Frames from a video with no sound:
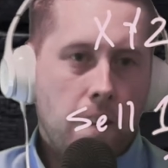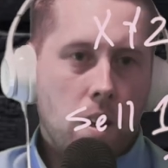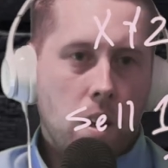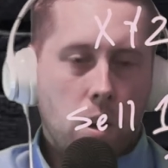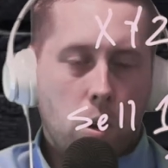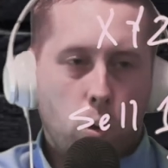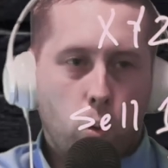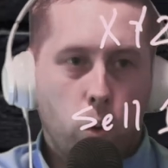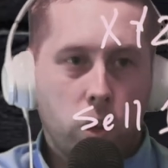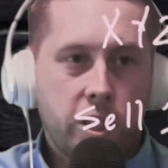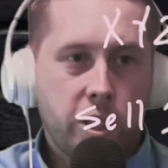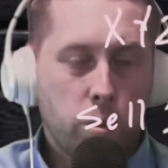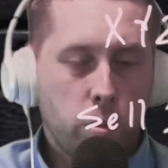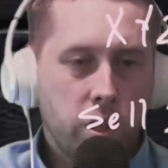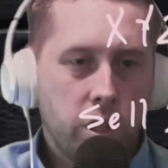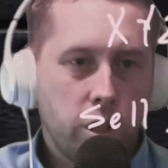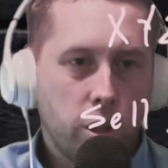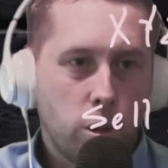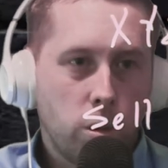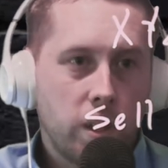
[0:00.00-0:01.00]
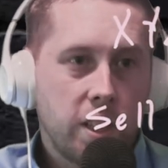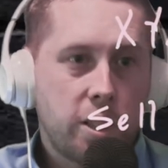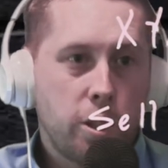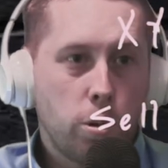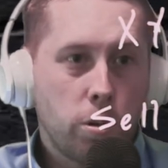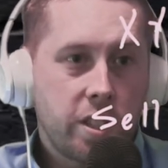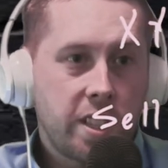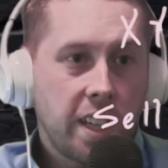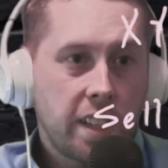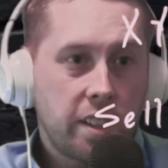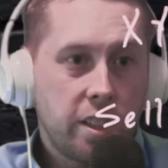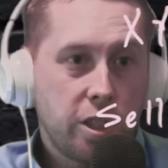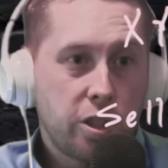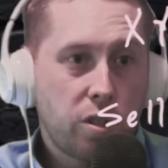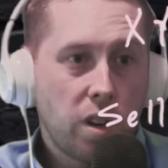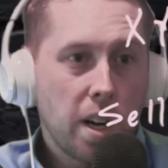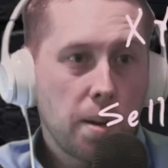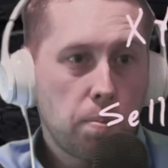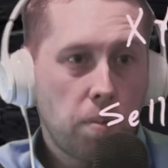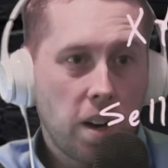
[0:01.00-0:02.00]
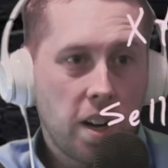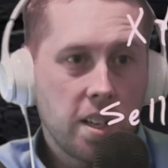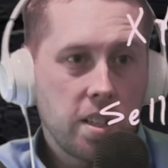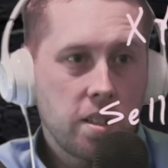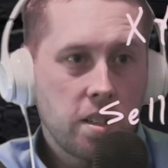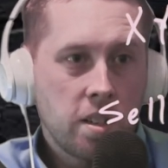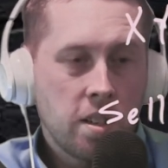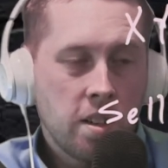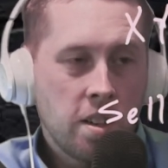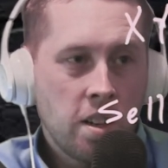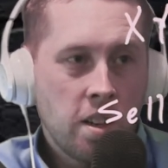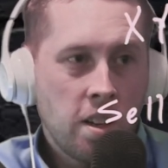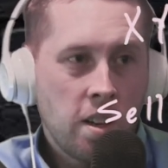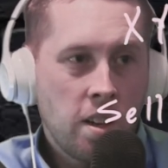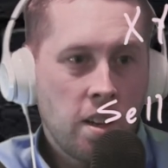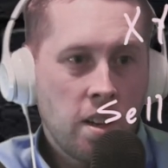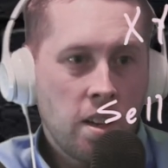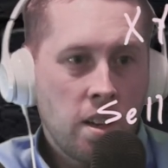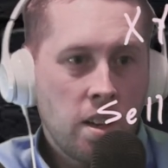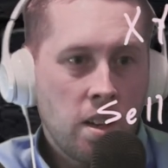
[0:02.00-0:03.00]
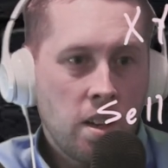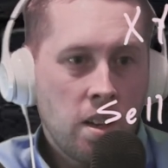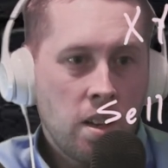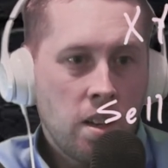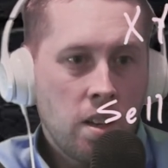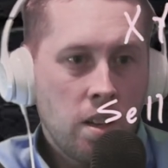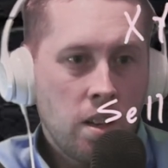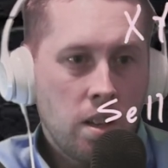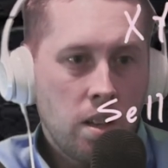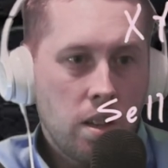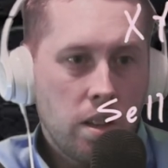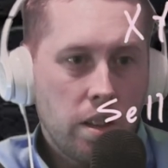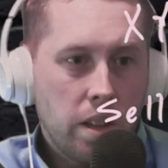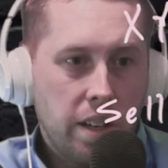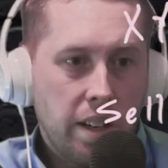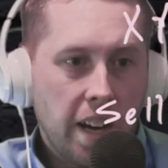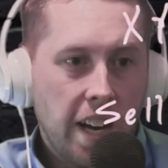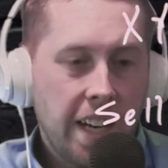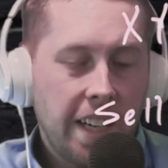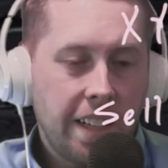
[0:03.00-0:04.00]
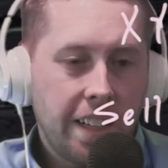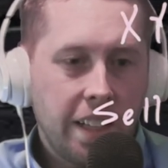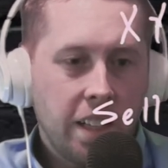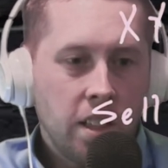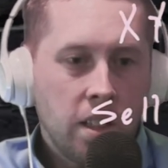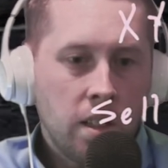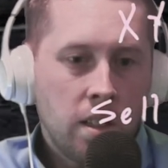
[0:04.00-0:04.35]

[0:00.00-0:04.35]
what you would do is you would take the strike price, the 90,